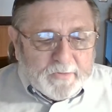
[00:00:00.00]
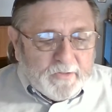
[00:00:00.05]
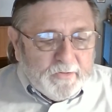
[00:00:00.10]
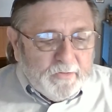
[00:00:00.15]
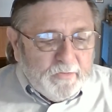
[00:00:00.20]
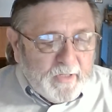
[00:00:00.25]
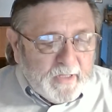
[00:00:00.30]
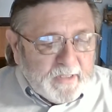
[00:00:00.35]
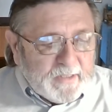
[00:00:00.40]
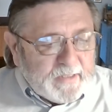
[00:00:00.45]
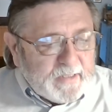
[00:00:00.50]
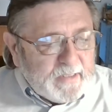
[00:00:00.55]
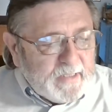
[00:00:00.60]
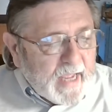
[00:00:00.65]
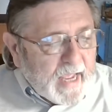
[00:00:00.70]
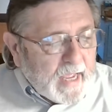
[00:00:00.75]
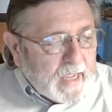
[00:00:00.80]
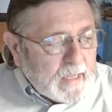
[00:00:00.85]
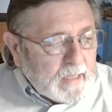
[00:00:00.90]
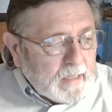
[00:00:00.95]
to this
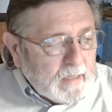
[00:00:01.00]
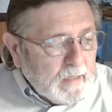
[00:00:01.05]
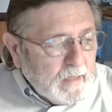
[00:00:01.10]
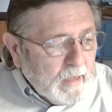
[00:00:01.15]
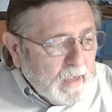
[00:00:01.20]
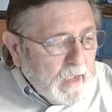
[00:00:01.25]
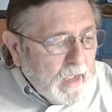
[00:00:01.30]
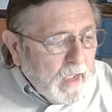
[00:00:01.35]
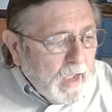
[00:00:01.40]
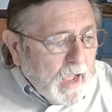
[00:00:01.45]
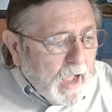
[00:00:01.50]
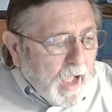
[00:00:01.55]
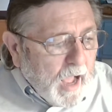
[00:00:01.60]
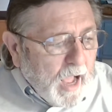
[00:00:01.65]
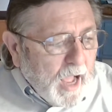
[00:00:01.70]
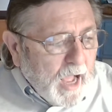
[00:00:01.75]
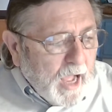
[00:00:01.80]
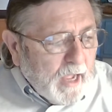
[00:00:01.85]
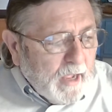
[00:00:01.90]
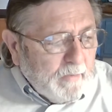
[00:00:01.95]
day.
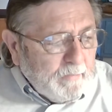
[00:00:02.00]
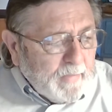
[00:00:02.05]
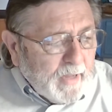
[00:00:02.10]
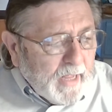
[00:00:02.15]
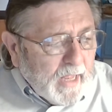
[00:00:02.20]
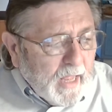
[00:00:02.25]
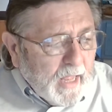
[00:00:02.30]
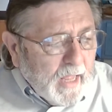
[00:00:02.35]
Um,